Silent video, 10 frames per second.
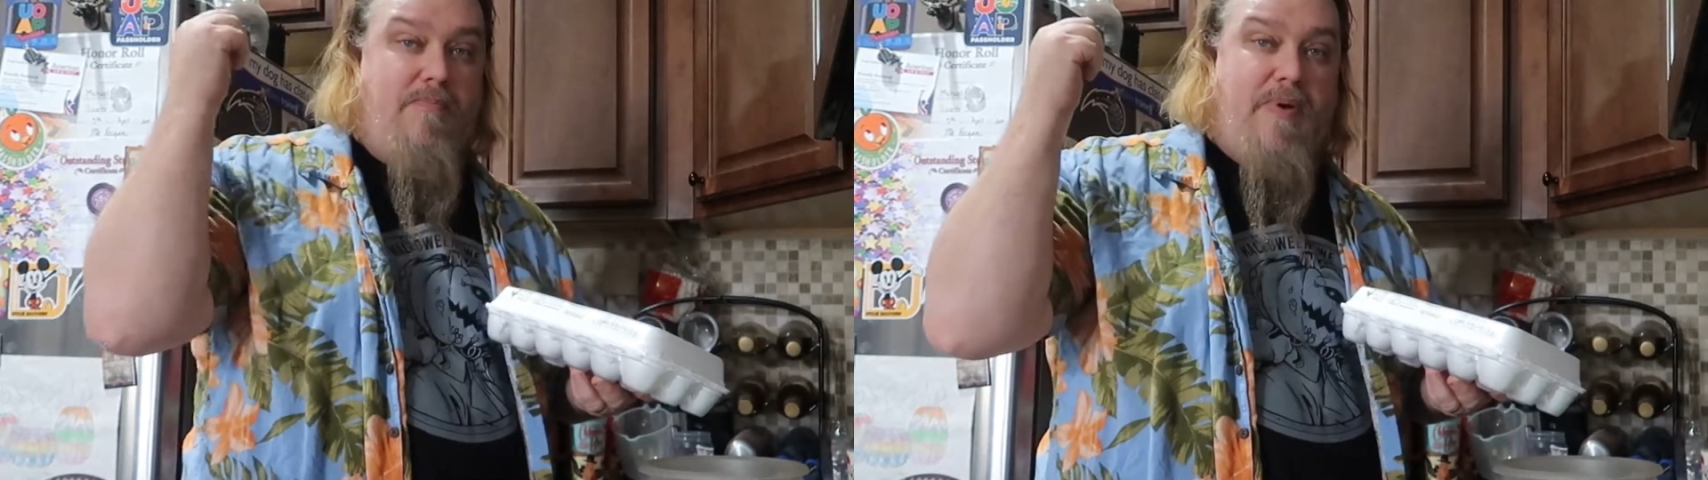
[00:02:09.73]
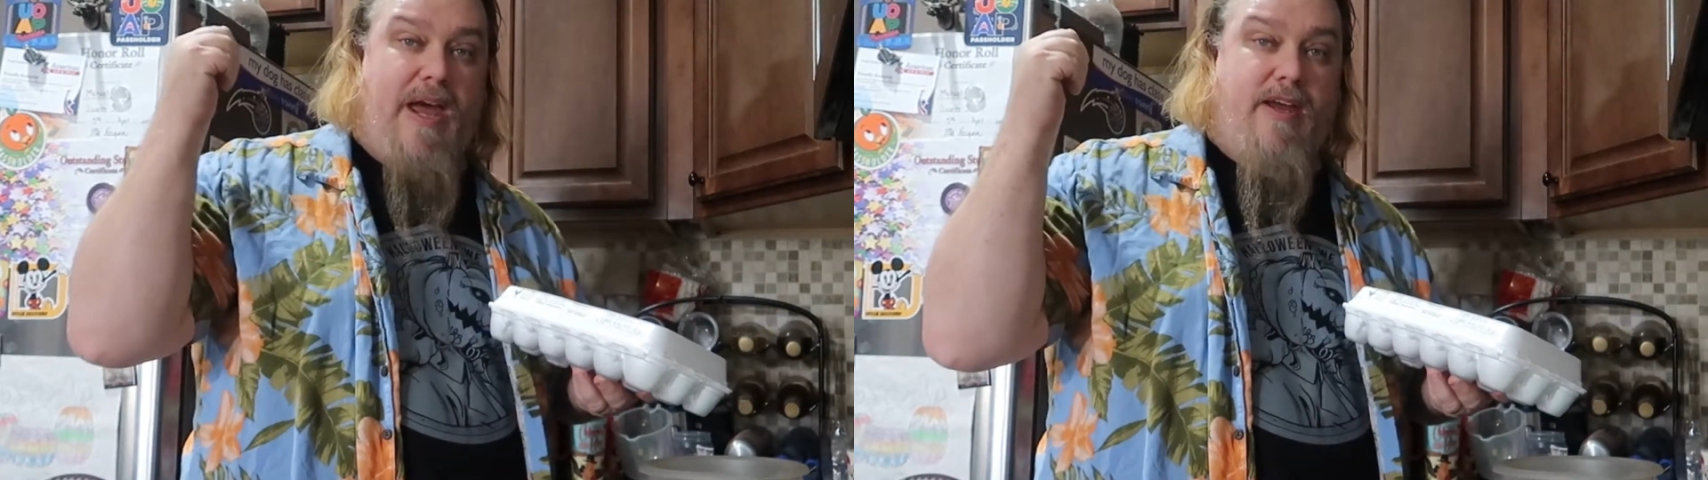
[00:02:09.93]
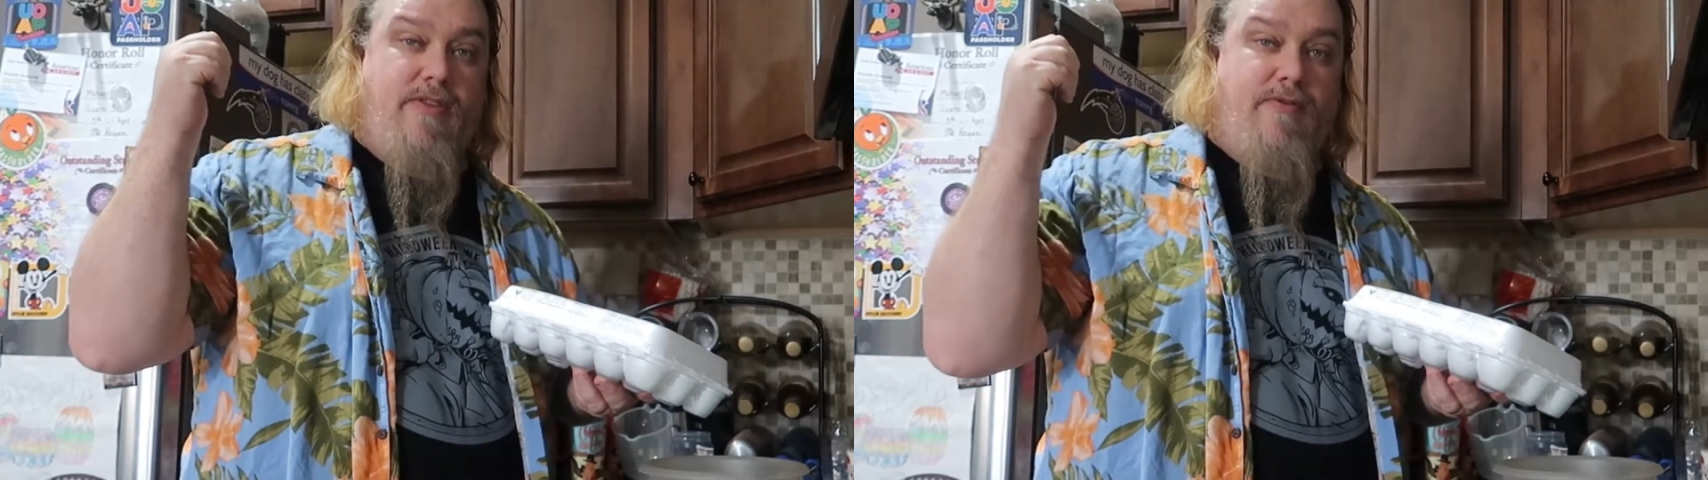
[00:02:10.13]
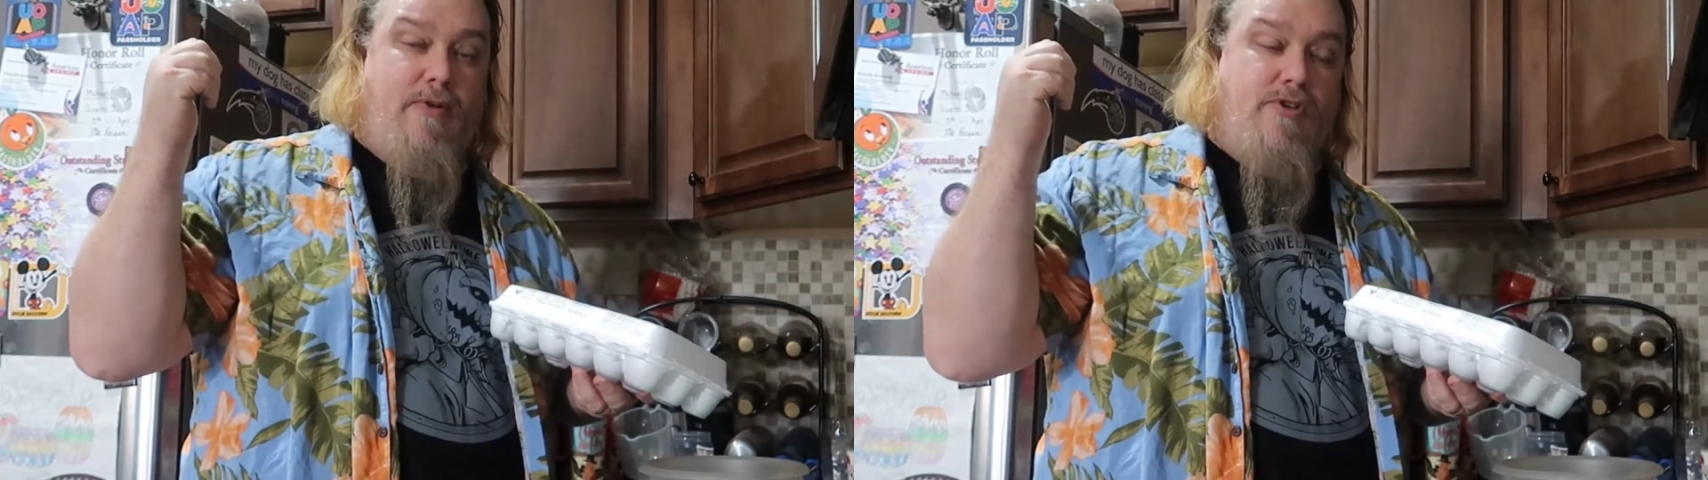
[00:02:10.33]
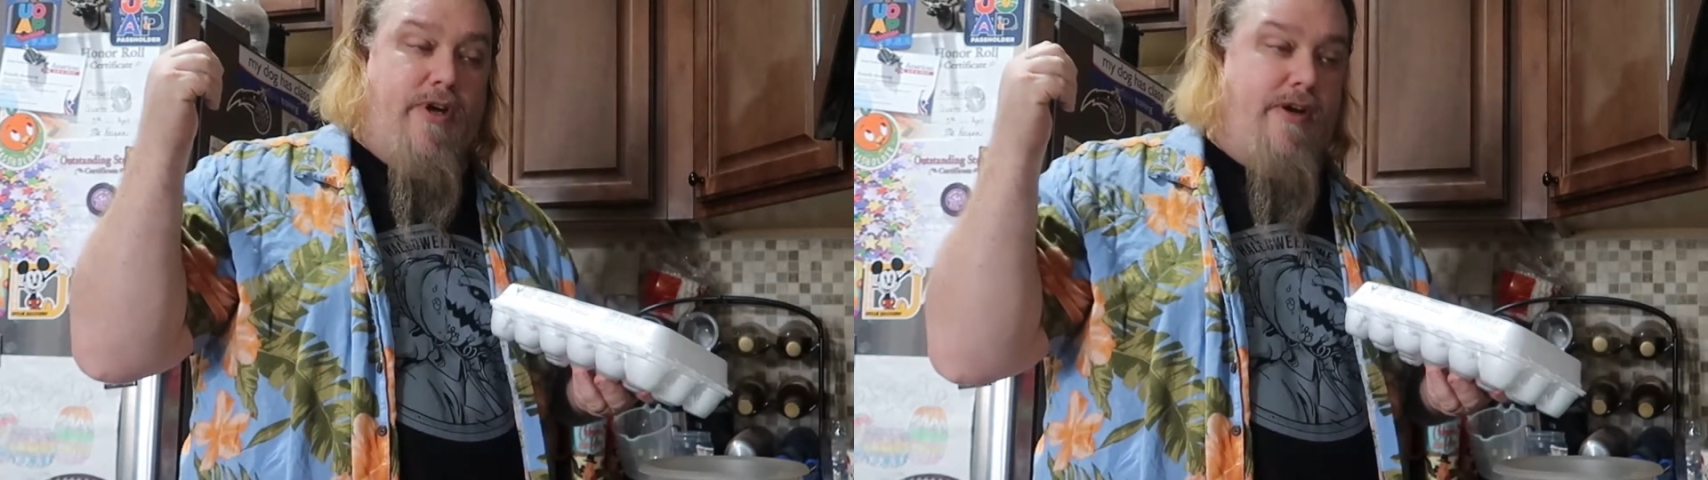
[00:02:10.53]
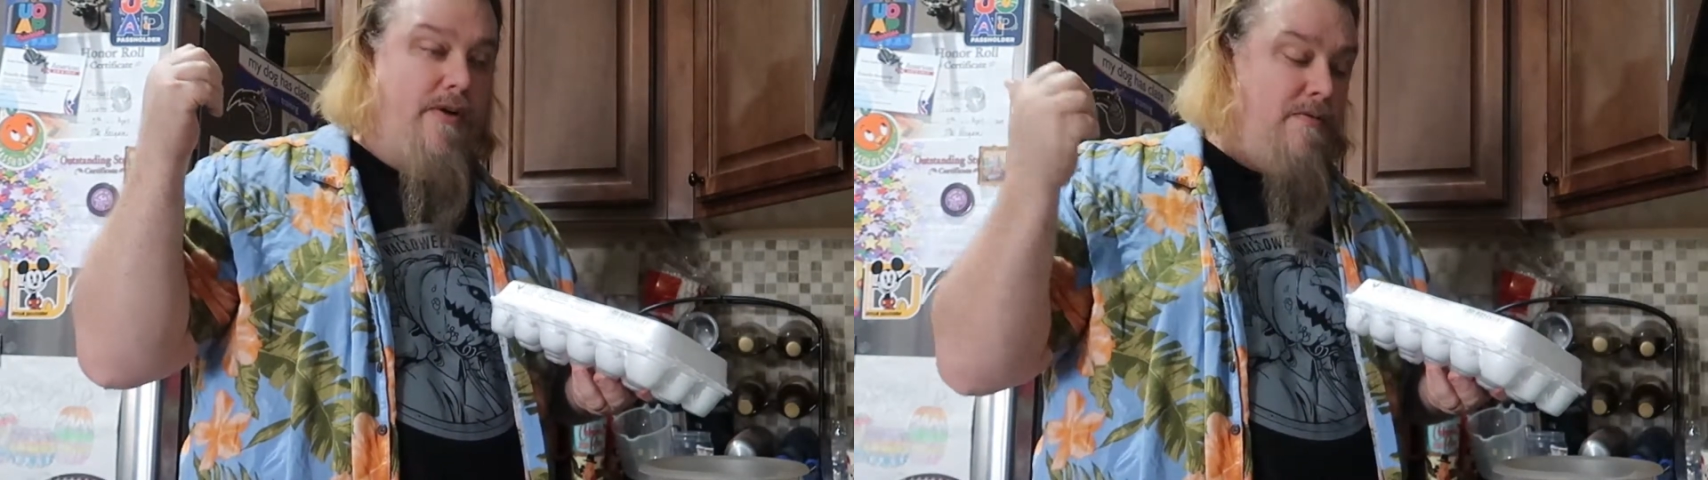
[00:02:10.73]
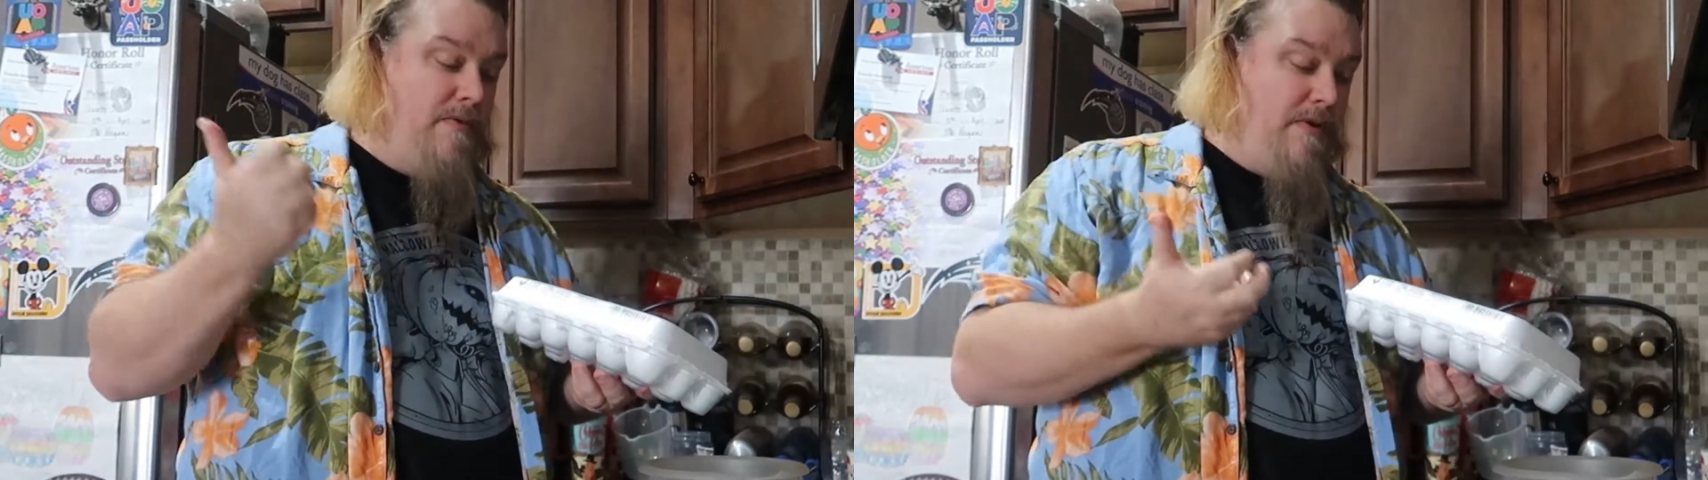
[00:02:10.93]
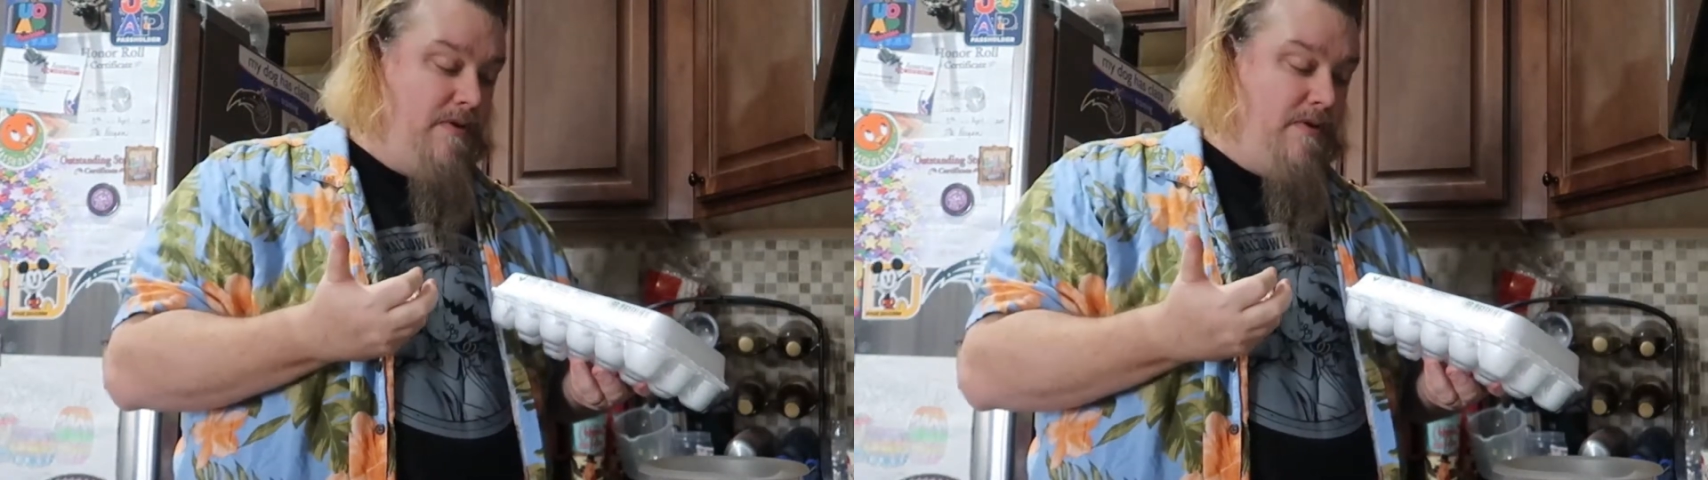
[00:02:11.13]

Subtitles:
back in the refrigerator.